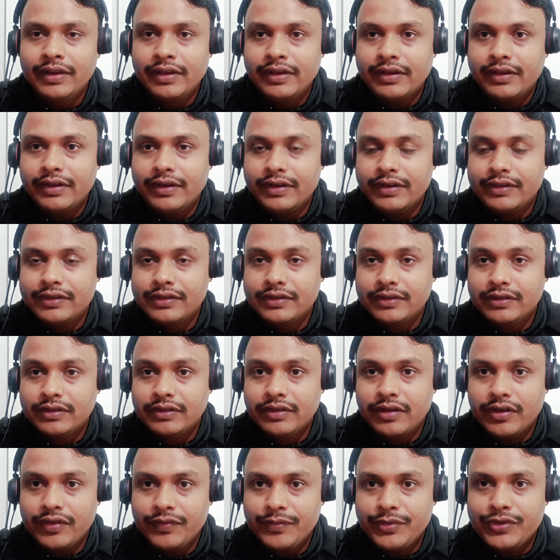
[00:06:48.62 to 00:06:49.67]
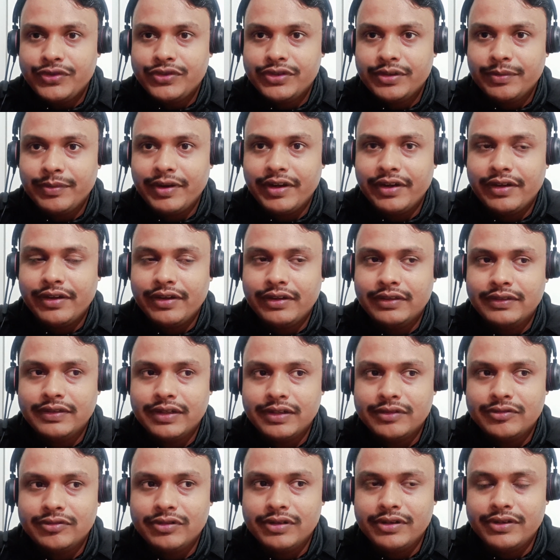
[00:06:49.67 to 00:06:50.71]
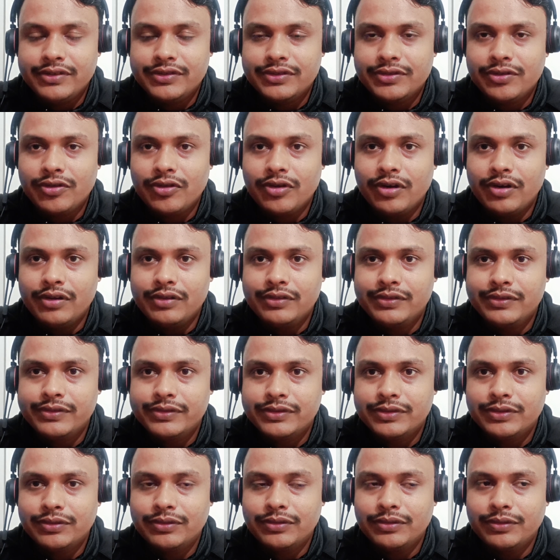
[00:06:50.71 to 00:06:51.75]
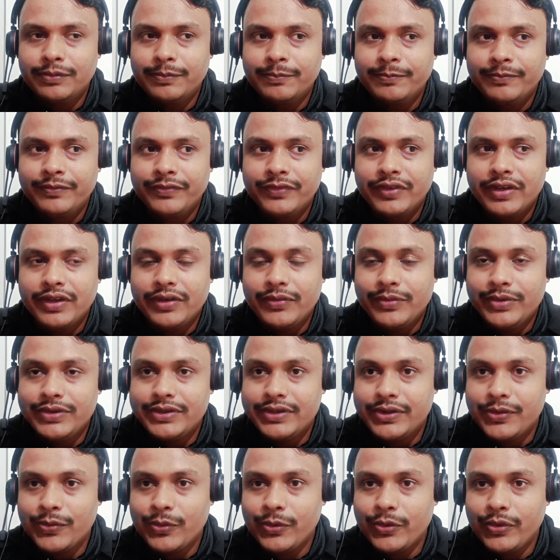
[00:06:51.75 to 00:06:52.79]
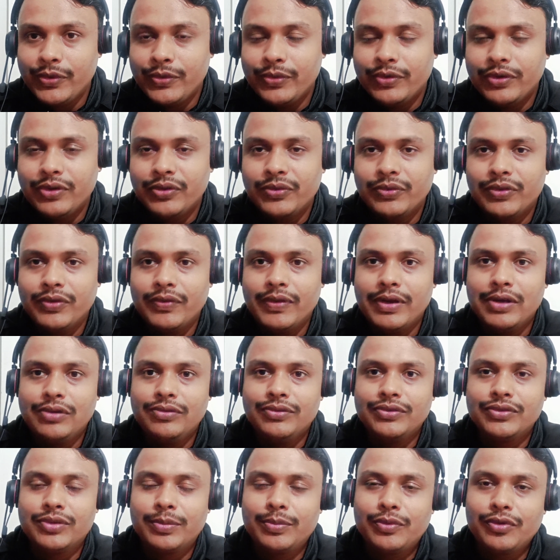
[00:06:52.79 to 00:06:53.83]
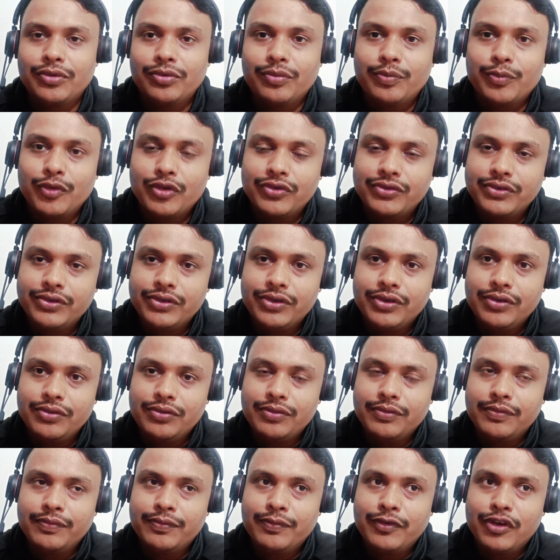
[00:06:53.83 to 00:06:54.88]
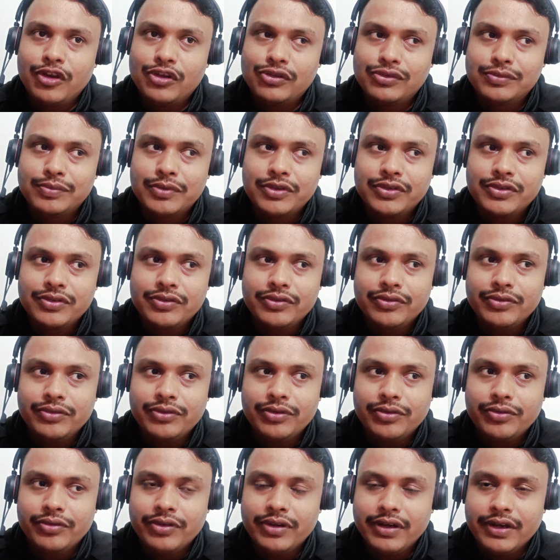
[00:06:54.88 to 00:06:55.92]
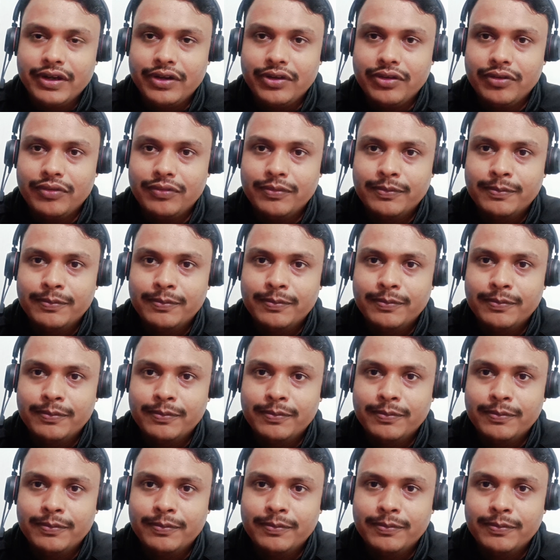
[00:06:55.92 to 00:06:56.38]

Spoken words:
it's confusion matrix actually it's called. So in which it will going to give the values of true positive, false positive, true negative,